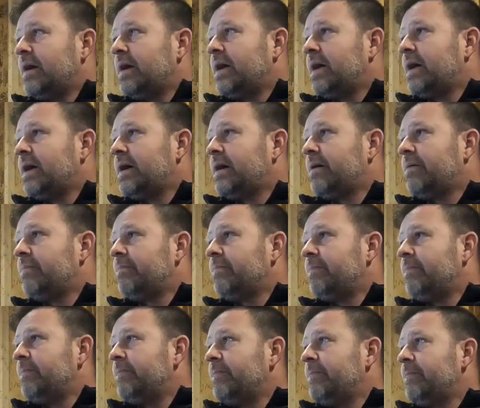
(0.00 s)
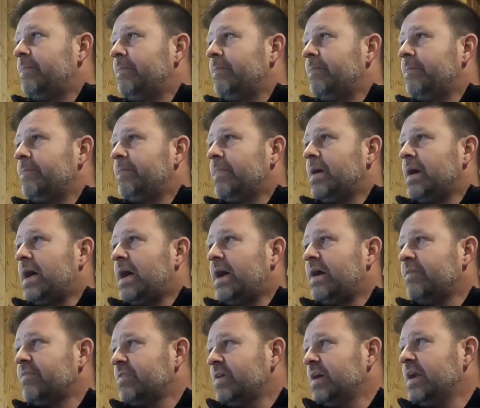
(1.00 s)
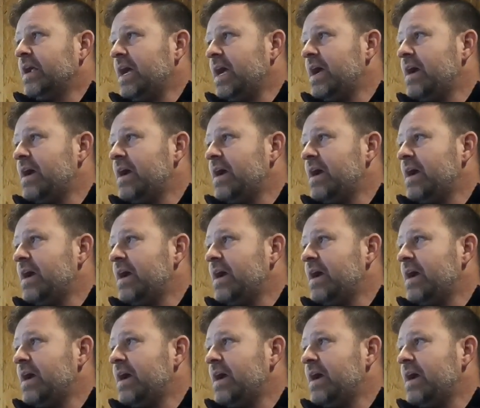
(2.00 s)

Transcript: um, I'm going to